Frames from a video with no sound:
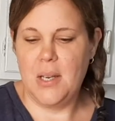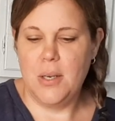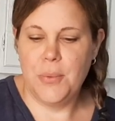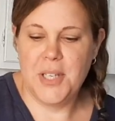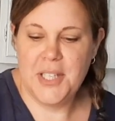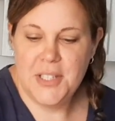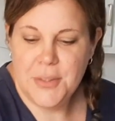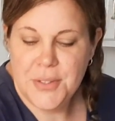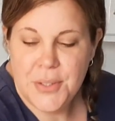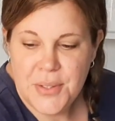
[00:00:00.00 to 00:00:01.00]
We're going to do
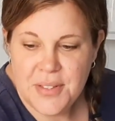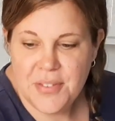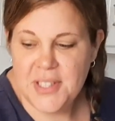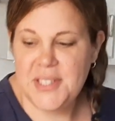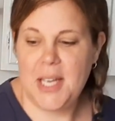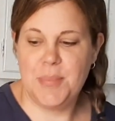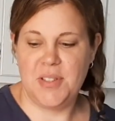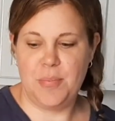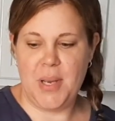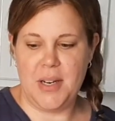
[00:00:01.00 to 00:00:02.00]
two different types
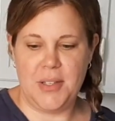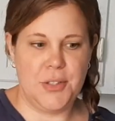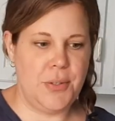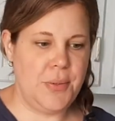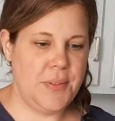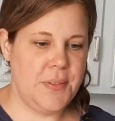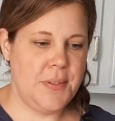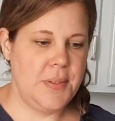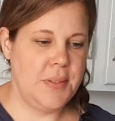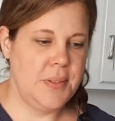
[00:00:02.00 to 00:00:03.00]
of parachutes.
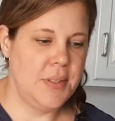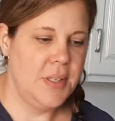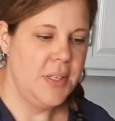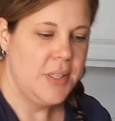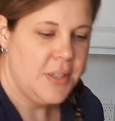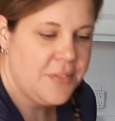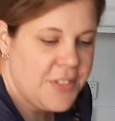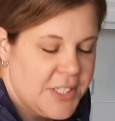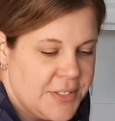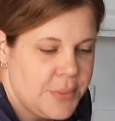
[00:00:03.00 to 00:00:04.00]
The
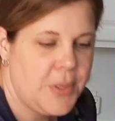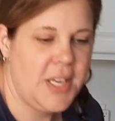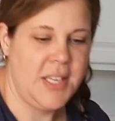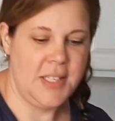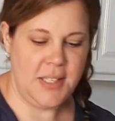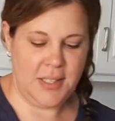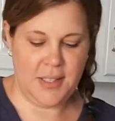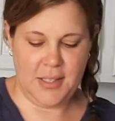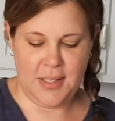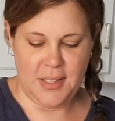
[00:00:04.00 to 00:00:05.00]
first one
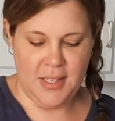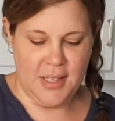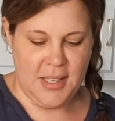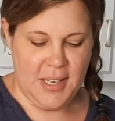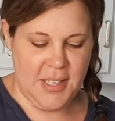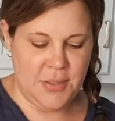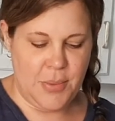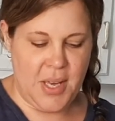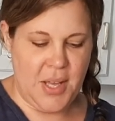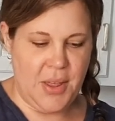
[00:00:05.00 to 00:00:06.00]
is
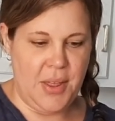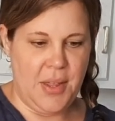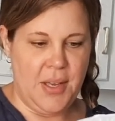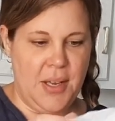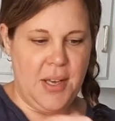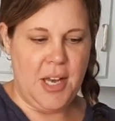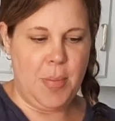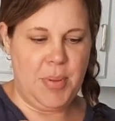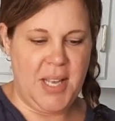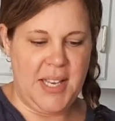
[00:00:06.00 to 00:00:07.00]
with a
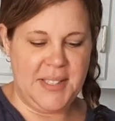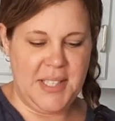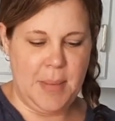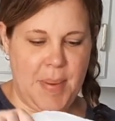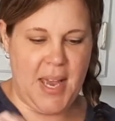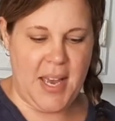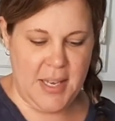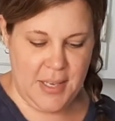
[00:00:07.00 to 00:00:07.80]
plastic bag,